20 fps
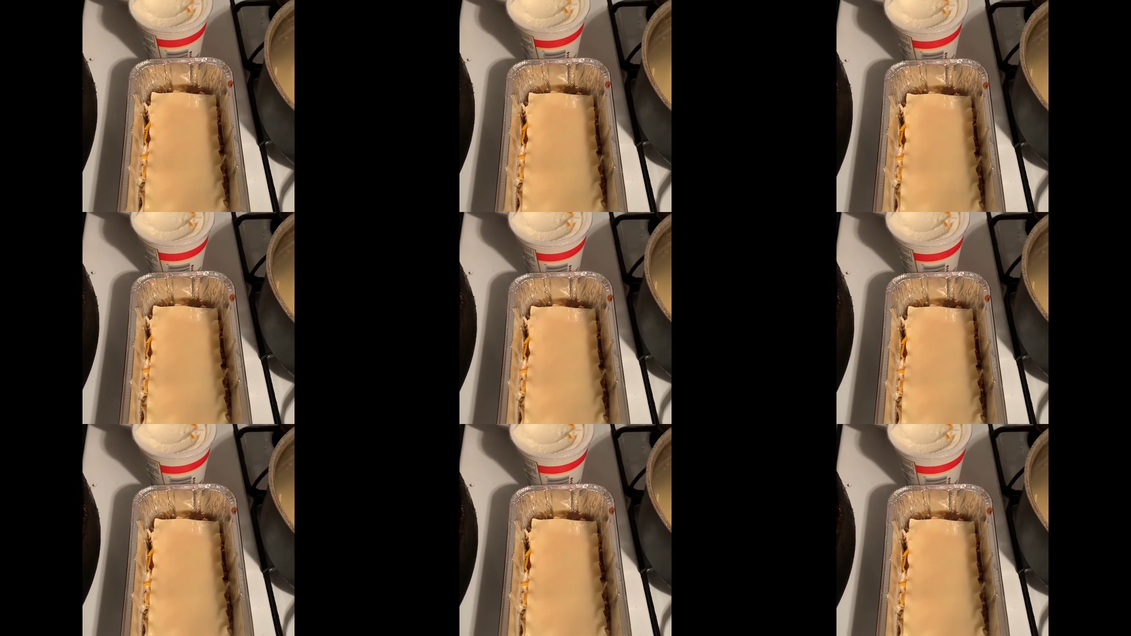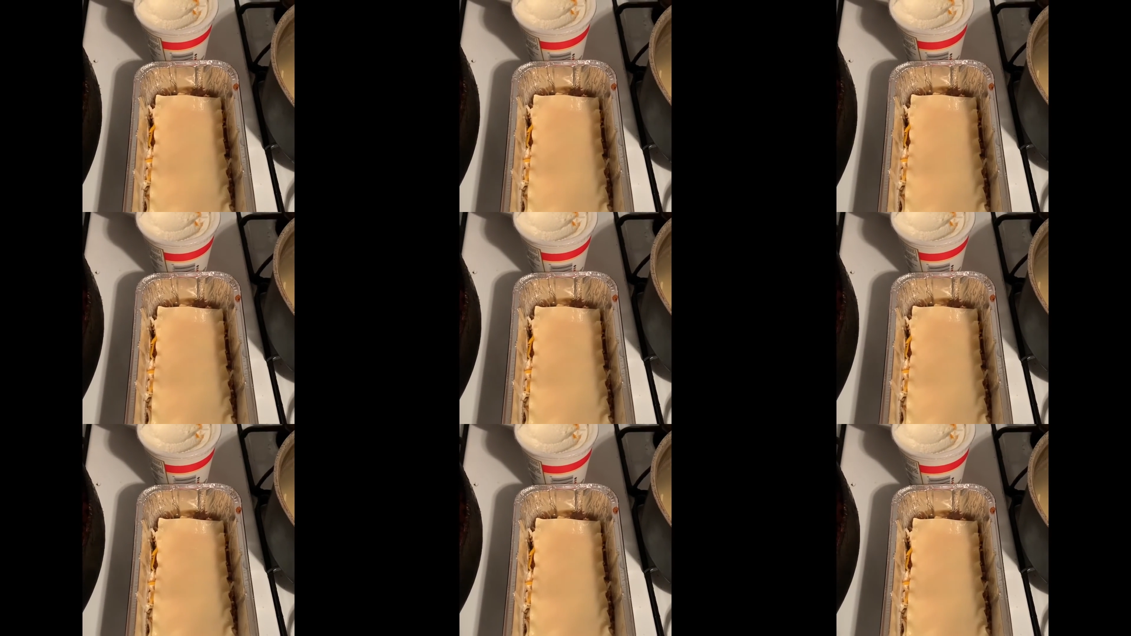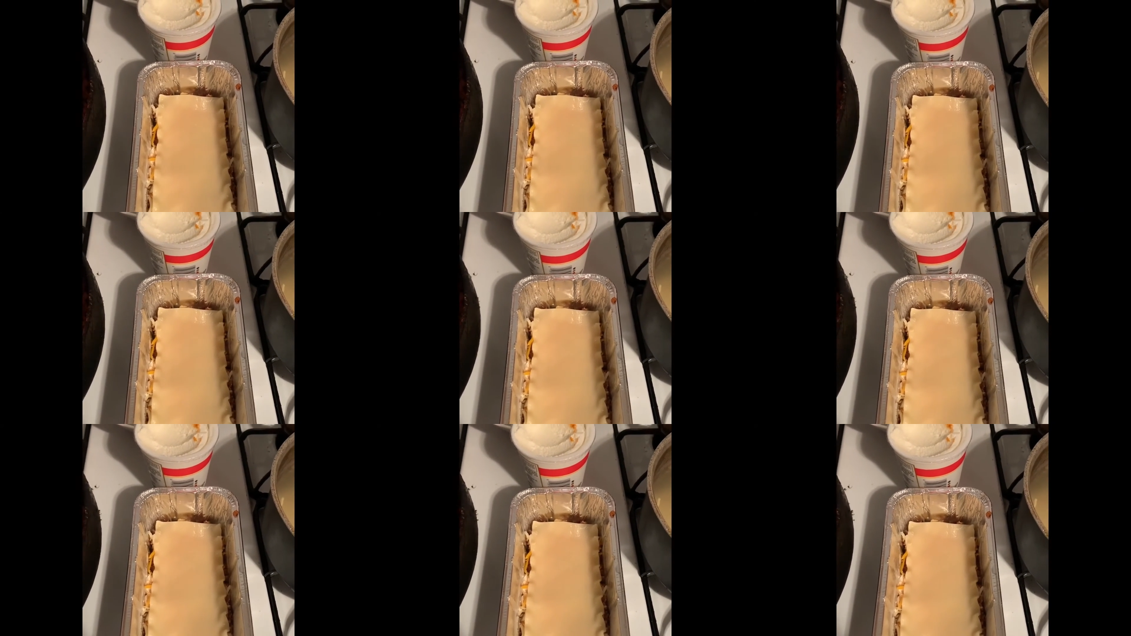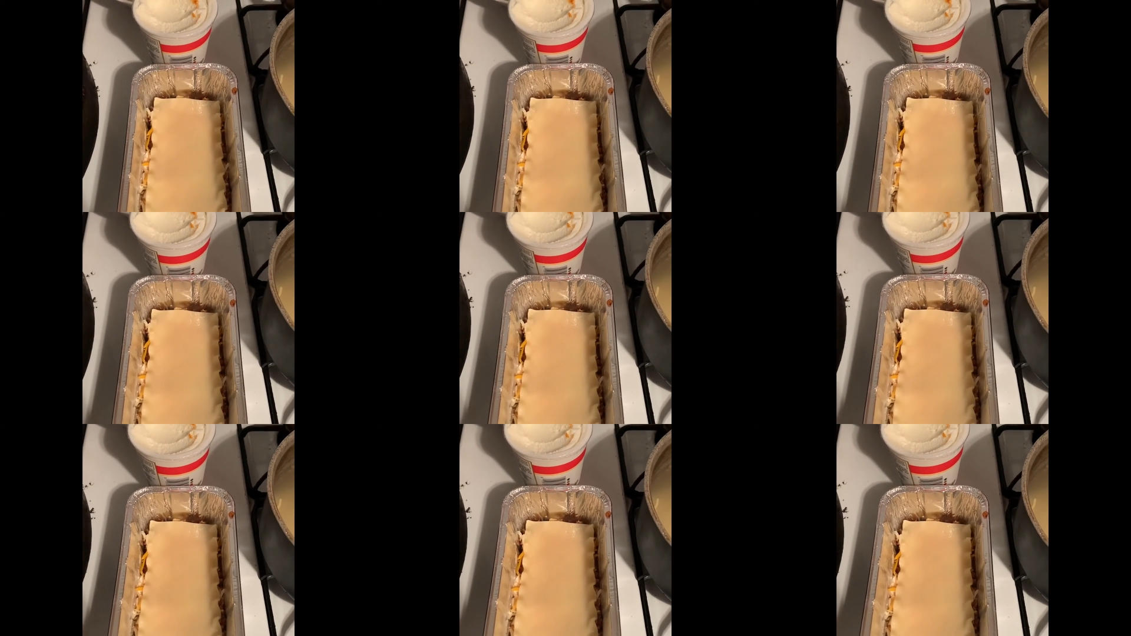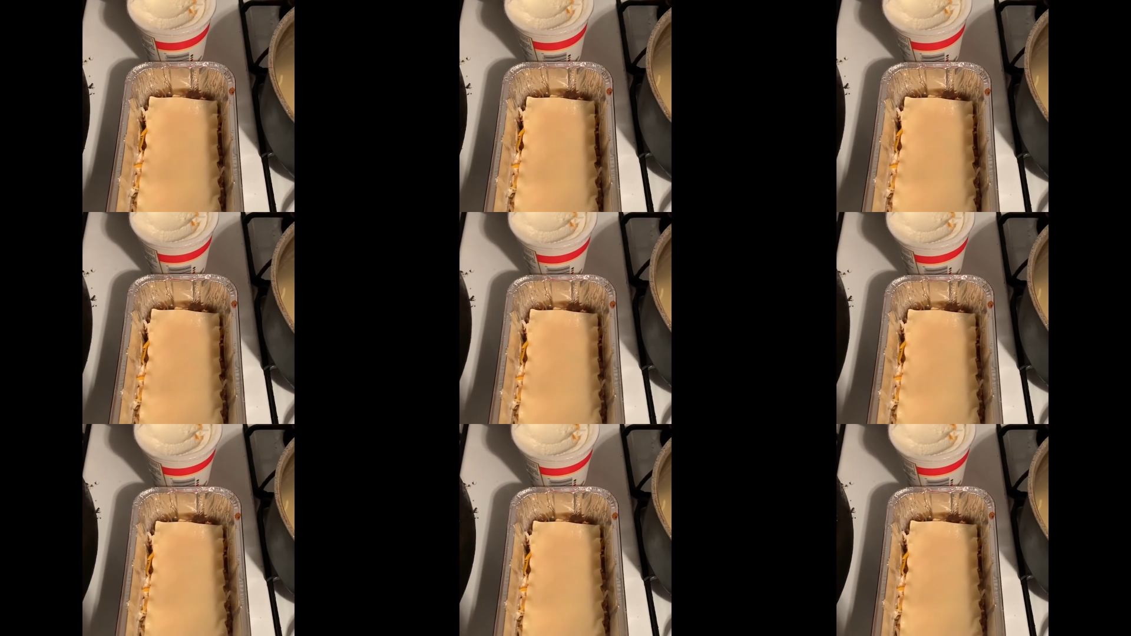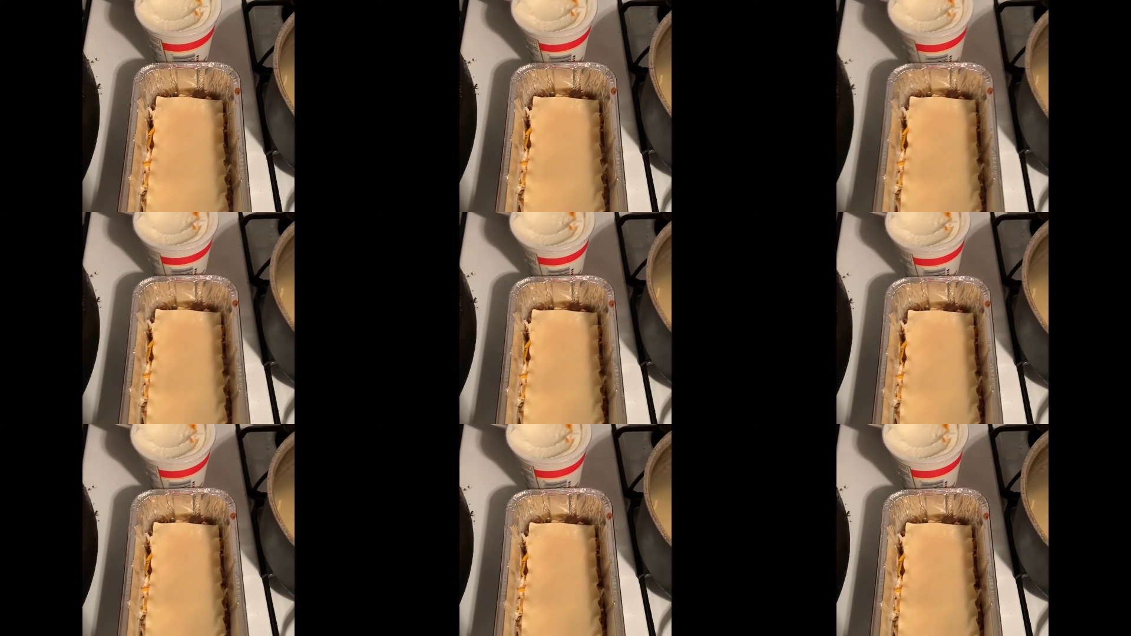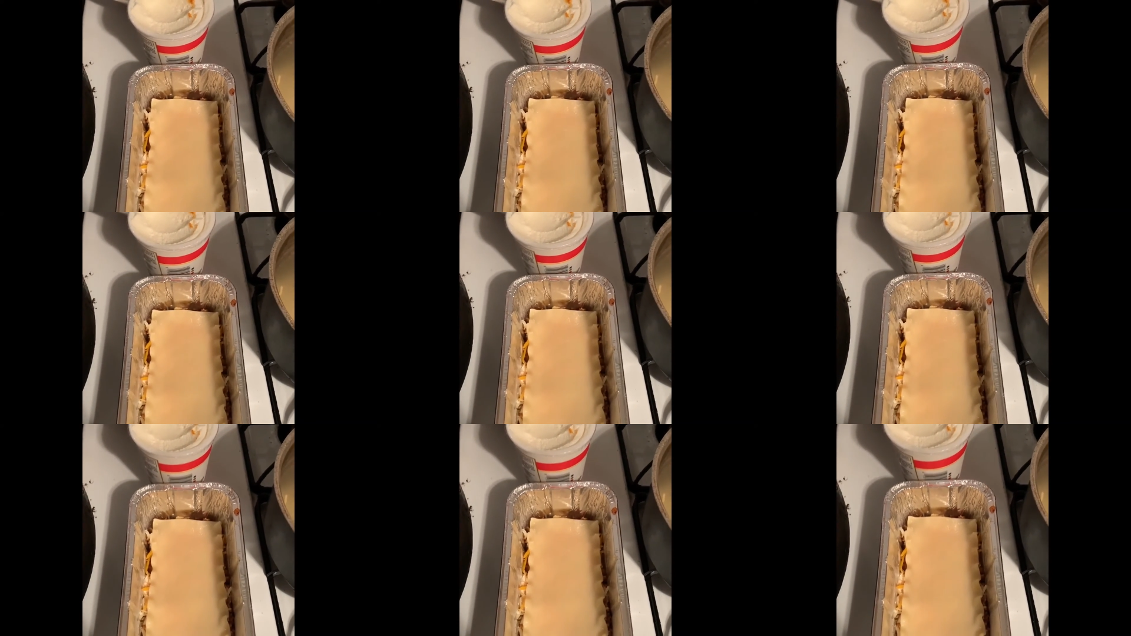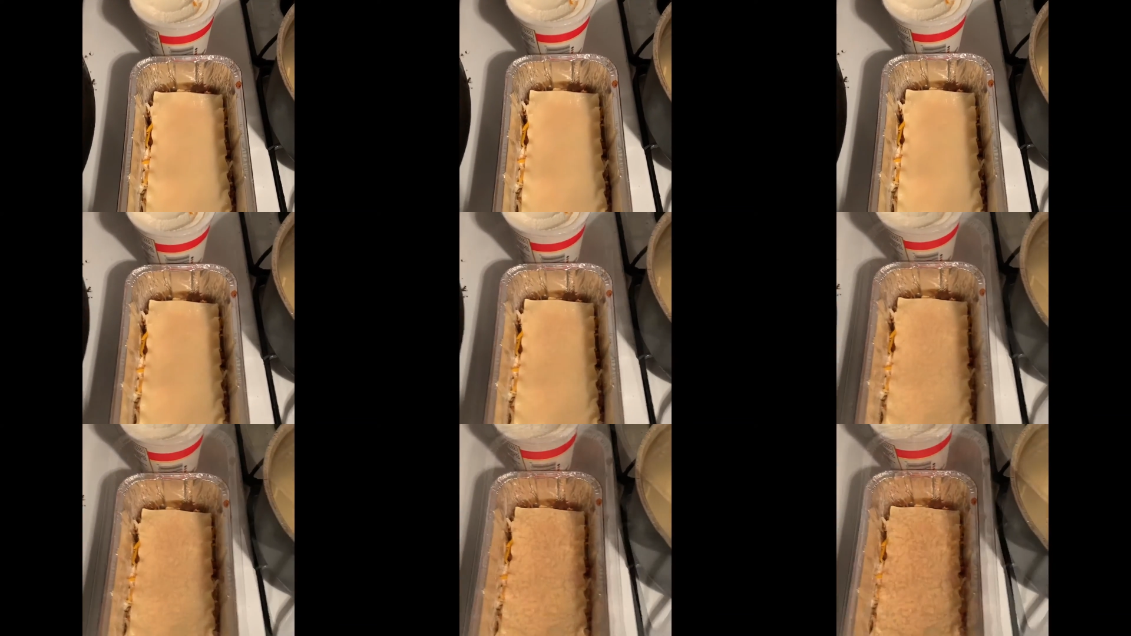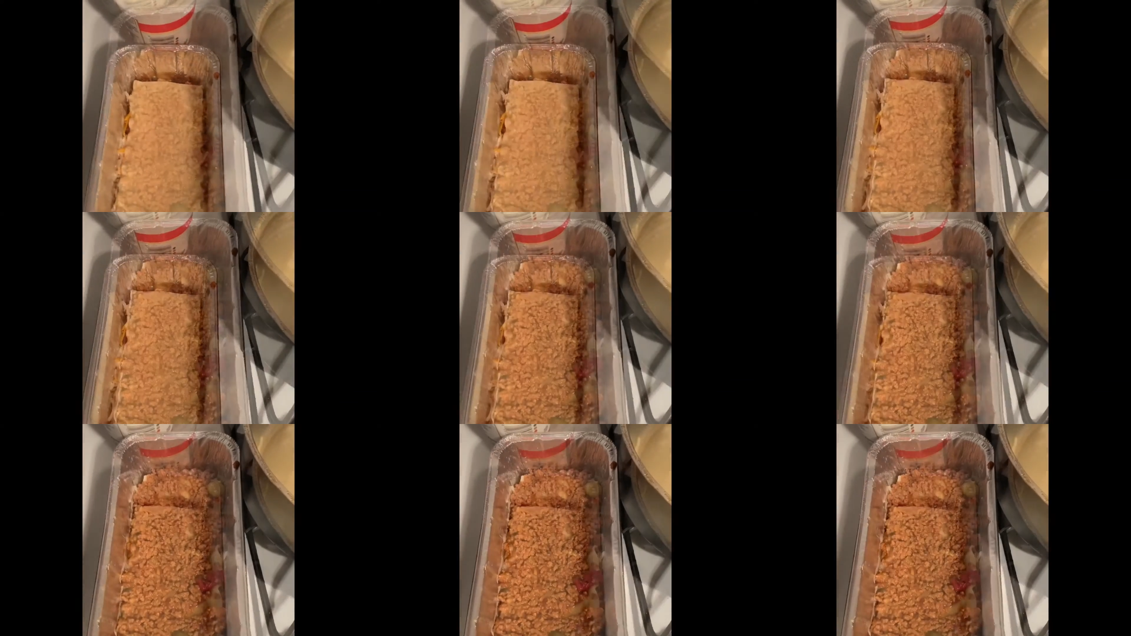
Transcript: No face is visible, so there are no lips to read.